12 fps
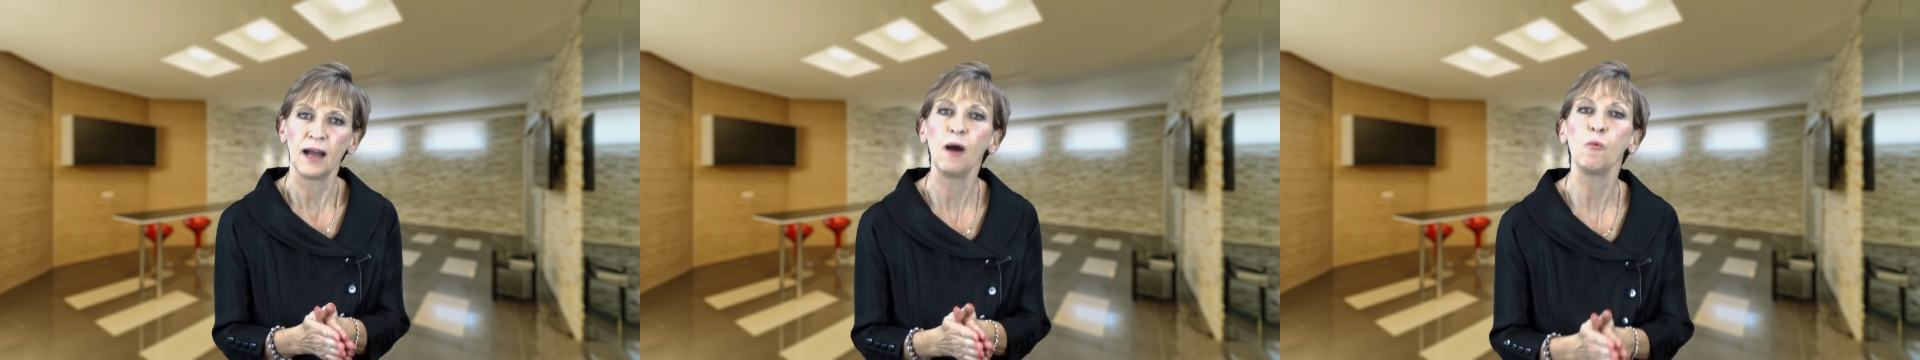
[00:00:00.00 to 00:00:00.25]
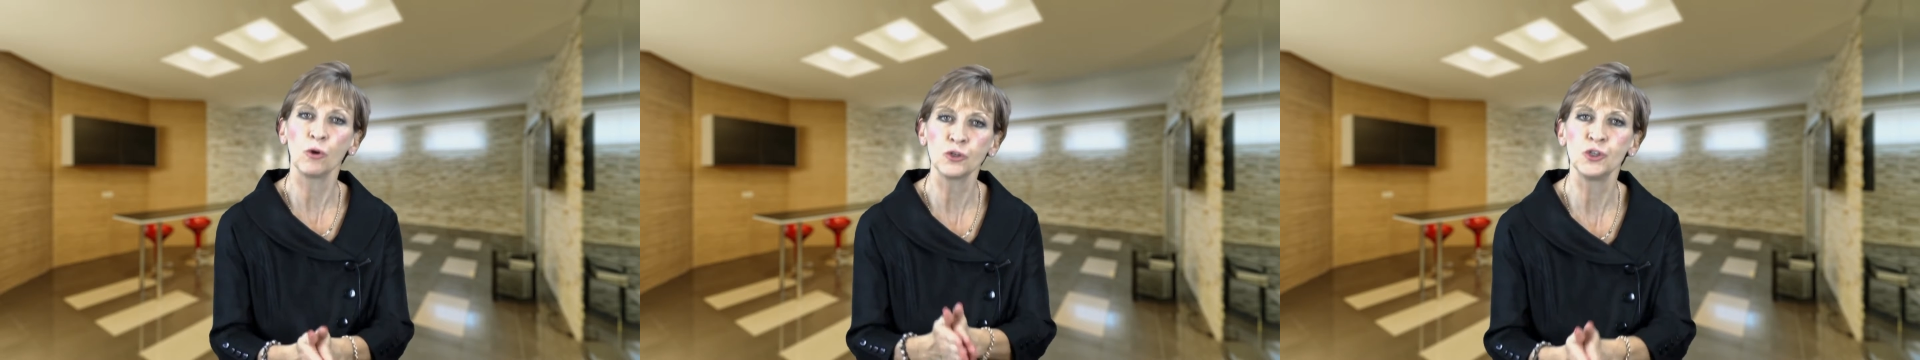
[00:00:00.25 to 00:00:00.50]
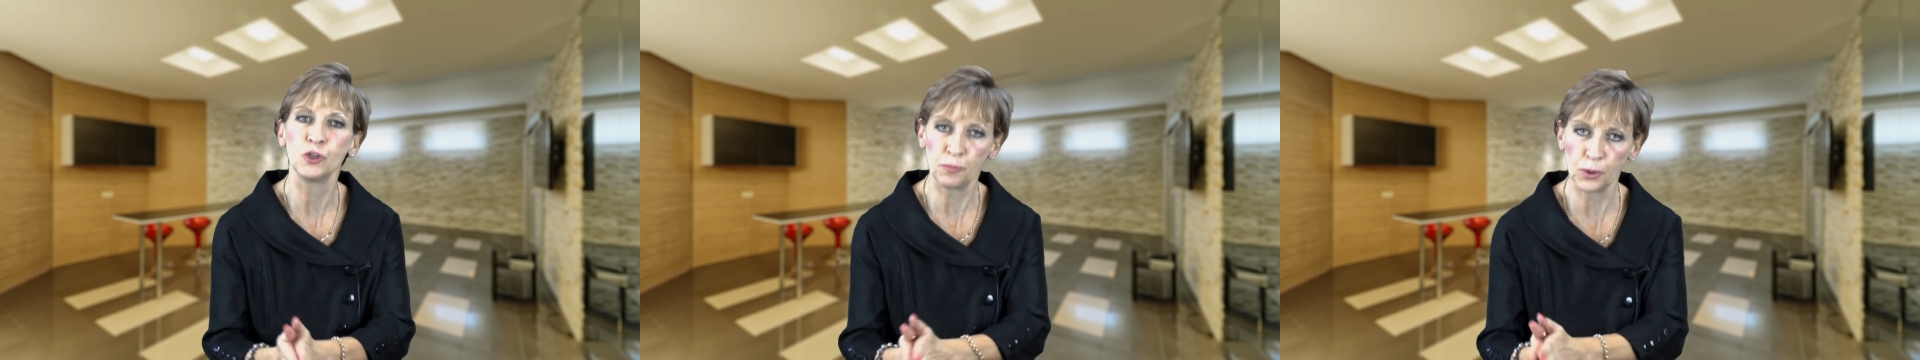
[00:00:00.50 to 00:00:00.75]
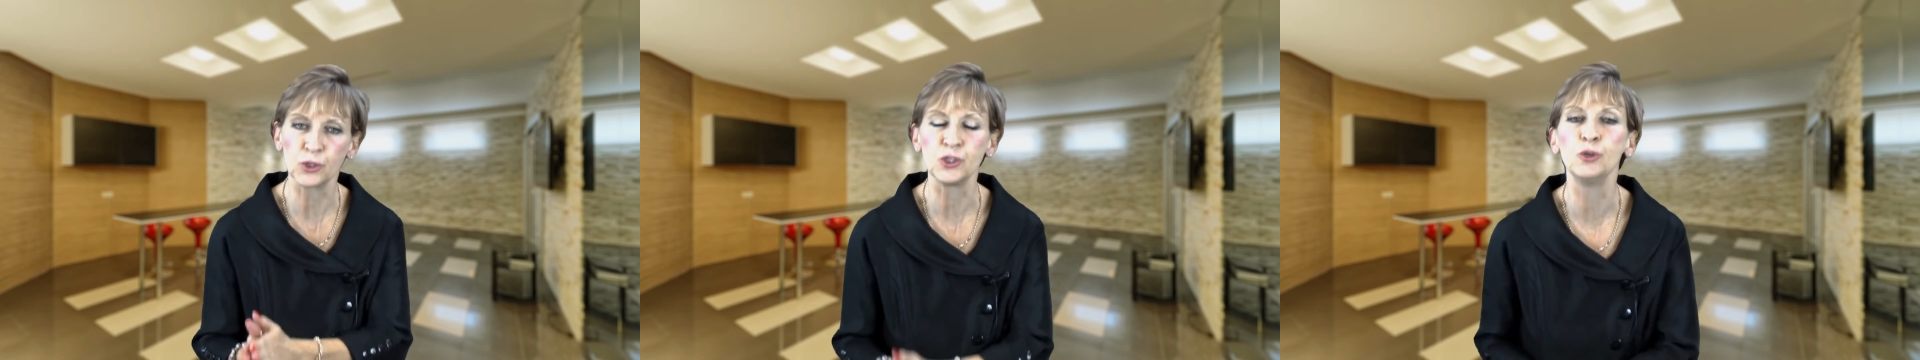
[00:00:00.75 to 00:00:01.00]
I want you to
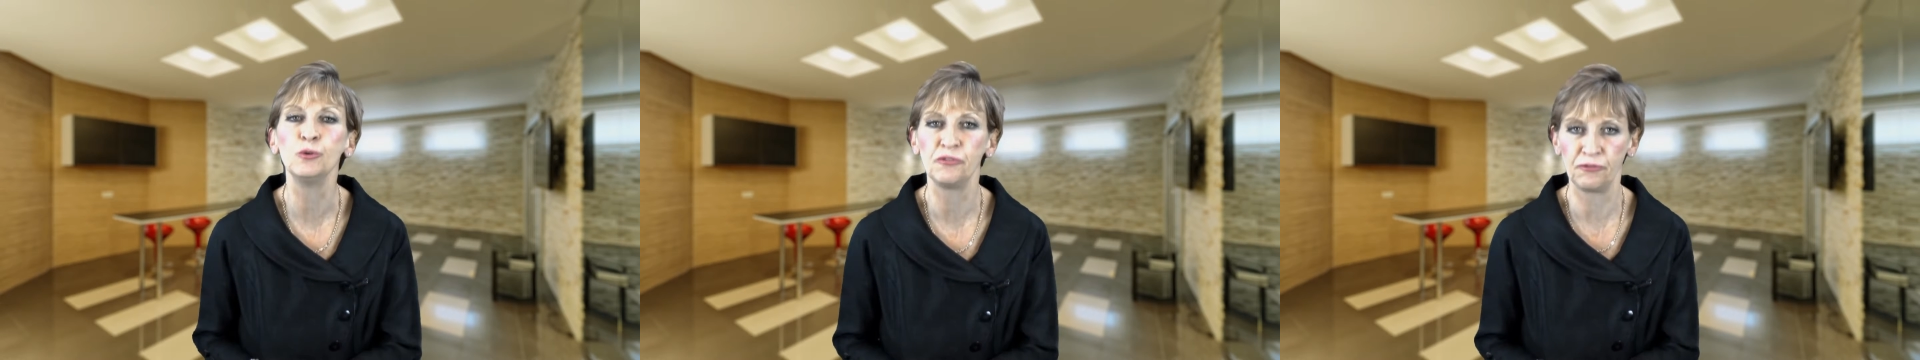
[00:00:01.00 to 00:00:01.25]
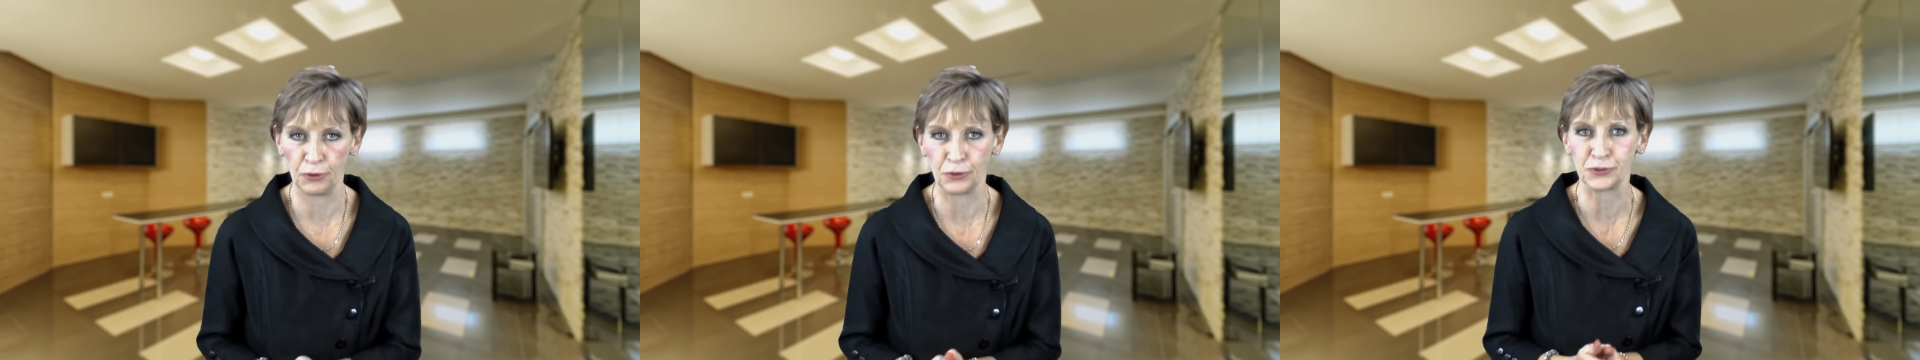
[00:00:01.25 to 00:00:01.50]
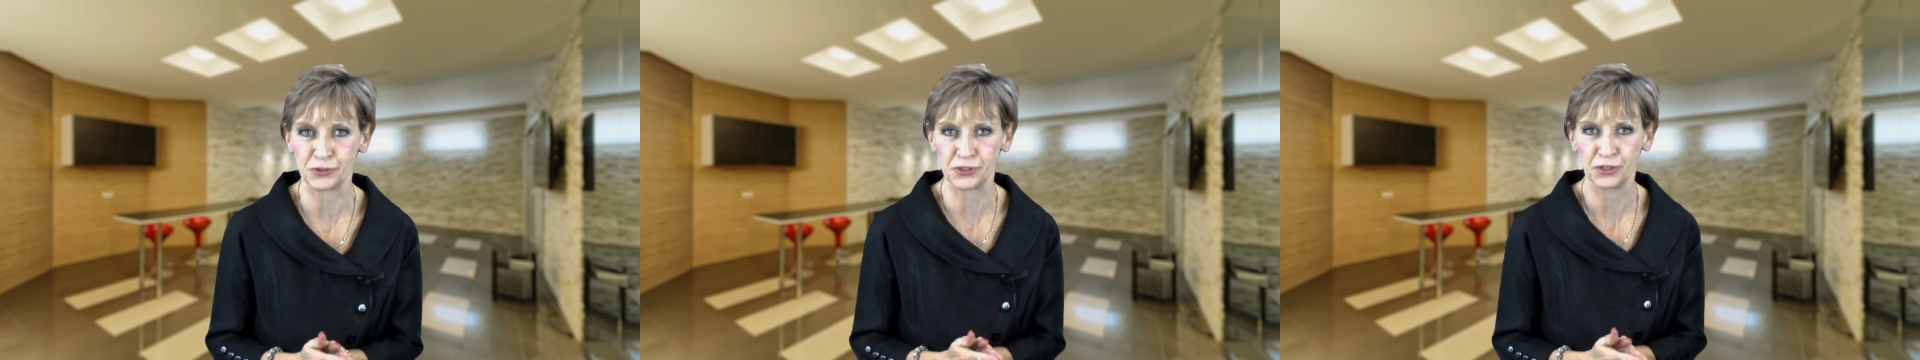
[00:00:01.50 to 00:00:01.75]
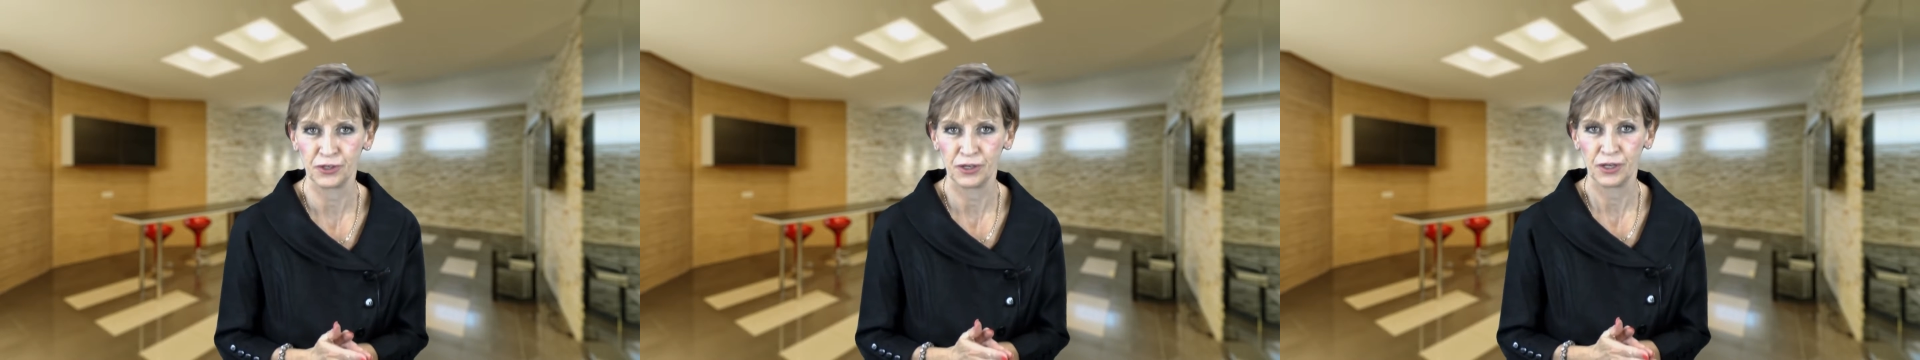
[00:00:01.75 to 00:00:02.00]
put you
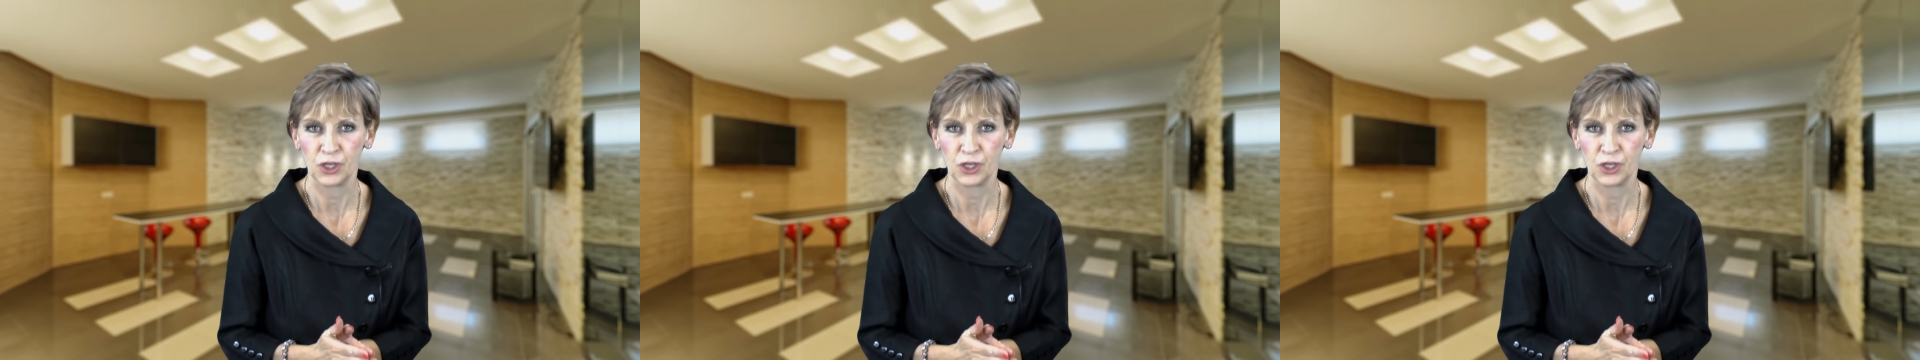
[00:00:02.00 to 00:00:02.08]
first.